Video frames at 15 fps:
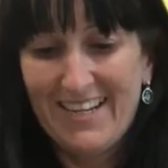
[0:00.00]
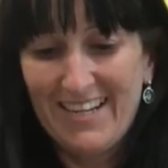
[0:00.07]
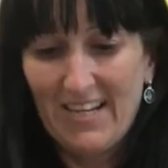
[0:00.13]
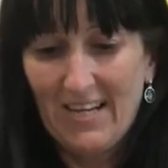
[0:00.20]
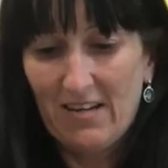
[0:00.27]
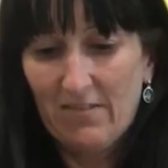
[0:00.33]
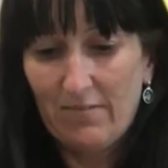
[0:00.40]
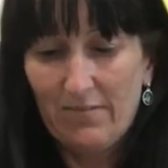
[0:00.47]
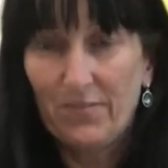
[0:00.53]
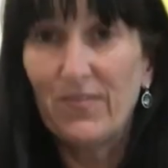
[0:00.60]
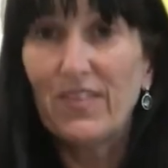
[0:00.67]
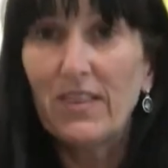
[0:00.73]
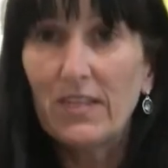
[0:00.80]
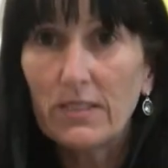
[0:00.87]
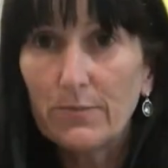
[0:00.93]
Now,
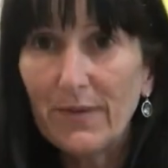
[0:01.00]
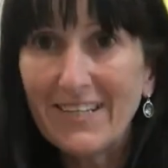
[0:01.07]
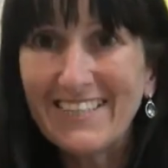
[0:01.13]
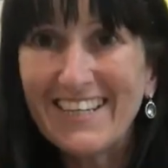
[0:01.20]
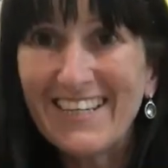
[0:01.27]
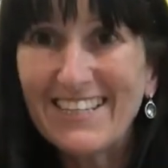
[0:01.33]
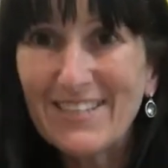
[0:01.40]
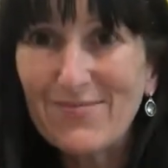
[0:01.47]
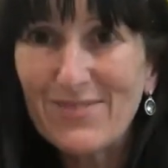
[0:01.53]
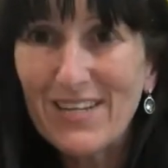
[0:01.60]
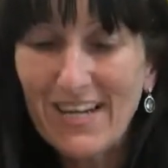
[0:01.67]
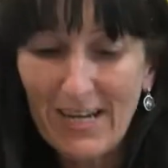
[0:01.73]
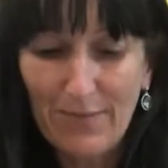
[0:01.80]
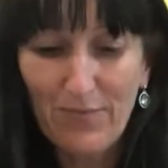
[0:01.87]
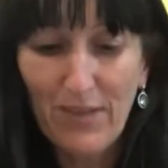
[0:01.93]
this might take some
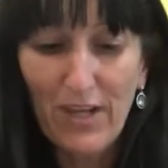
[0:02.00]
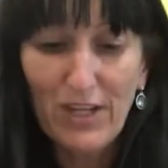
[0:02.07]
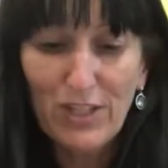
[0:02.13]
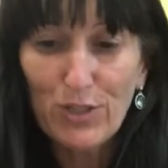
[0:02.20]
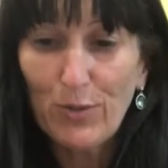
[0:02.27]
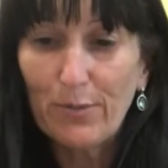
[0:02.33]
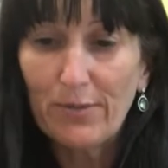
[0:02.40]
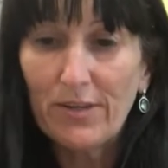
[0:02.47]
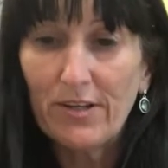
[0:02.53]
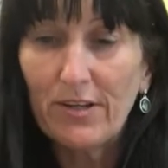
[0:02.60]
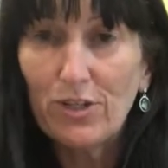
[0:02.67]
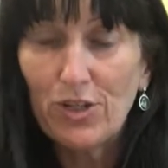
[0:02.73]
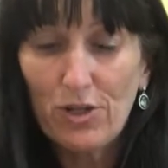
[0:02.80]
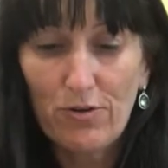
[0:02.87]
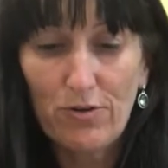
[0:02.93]
time. So I'm gonna
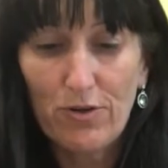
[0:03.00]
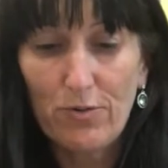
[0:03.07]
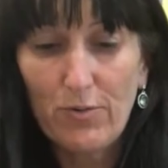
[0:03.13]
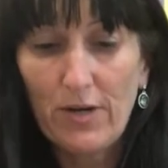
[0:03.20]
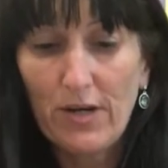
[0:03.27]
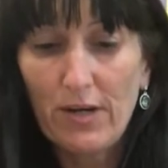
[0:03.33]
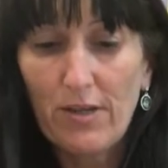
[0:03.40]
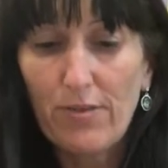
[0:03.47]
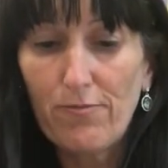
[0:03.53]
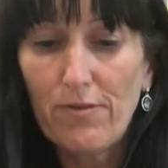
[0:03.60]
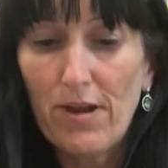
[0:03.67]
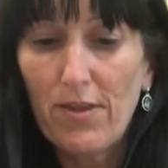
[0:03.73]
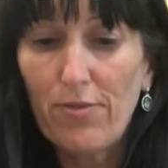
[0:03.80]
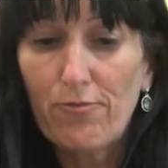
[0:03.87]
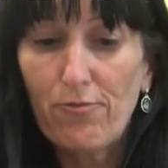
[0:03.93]
show you, we're gonna
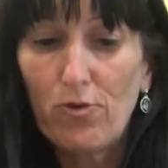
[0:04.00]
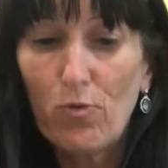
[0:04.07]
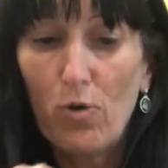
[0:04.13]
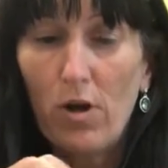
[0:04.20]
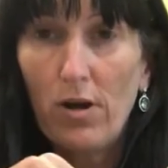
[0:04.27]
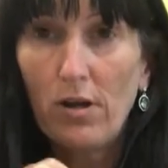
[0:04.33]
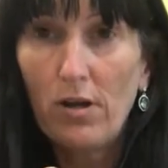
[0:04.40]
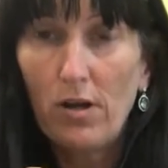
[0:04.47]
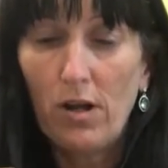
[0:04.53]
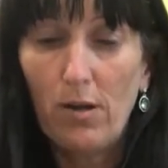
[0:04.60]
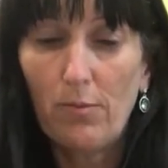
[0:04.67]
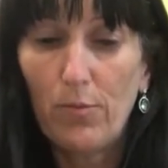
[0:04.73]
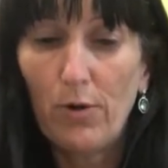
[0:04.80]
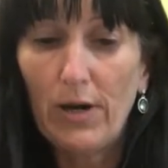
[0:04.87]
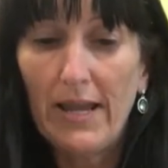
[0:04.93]
thread through one
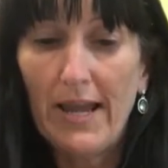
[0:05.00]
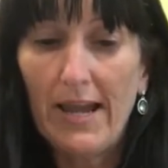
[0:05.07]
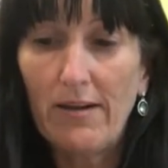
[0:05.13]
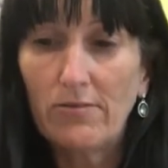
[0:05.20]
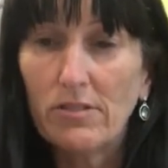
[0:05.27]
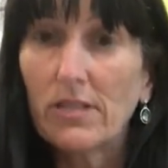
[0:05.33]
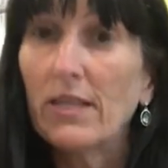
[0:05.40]
and pull it out.